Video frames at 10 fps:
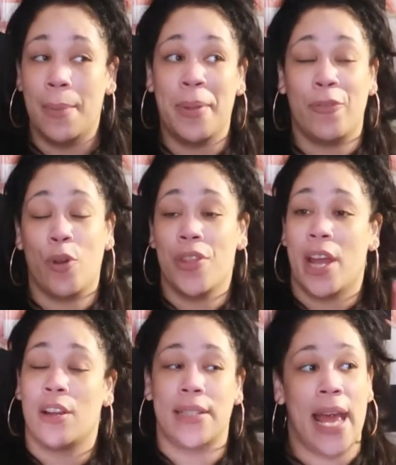Before
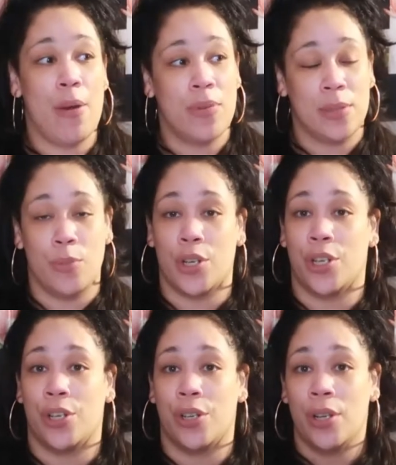that, her dad was
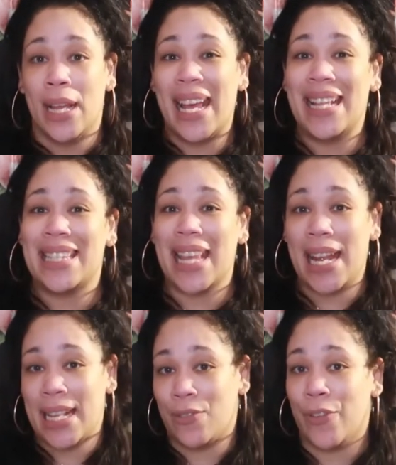murdered
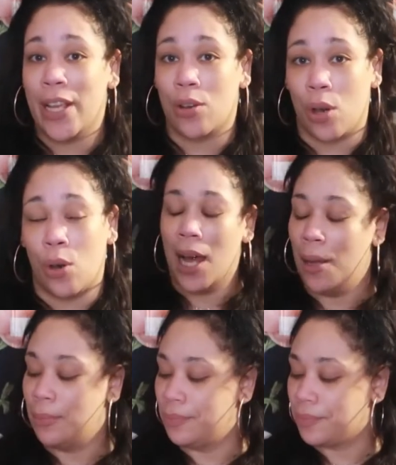inside his vehicle.
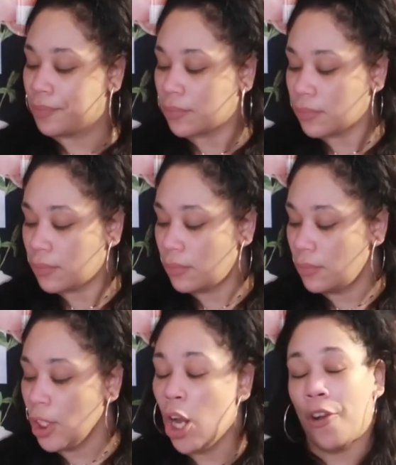Um,
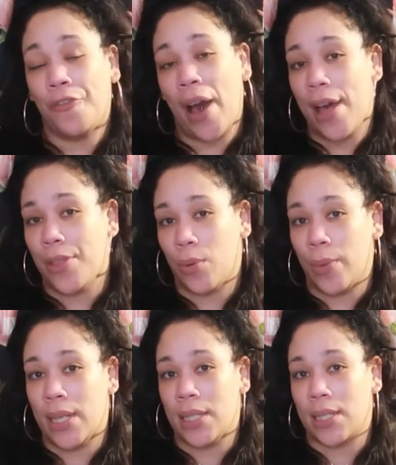her father
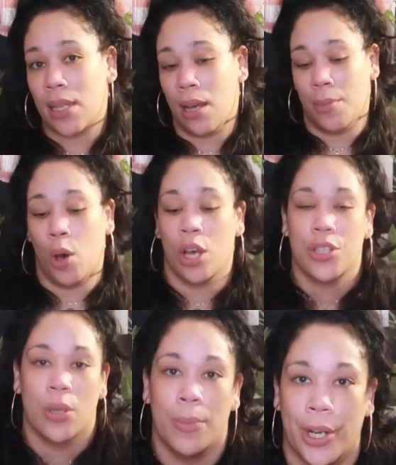was um
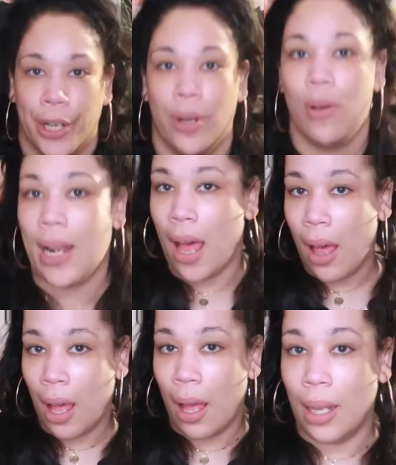also murdered. Hold
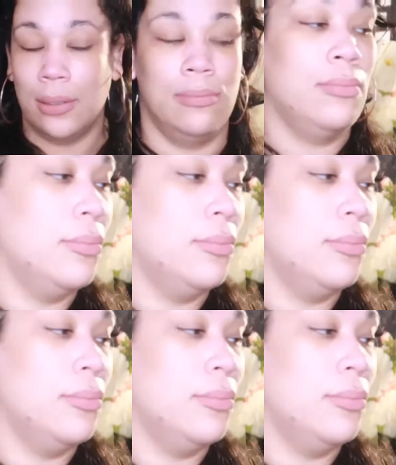on.